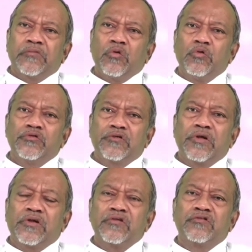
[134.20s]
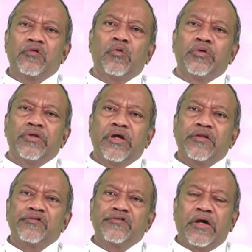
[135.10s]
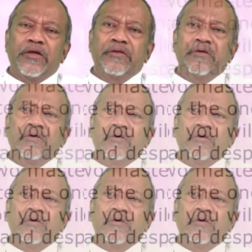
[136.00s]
goes a little slow on the other side,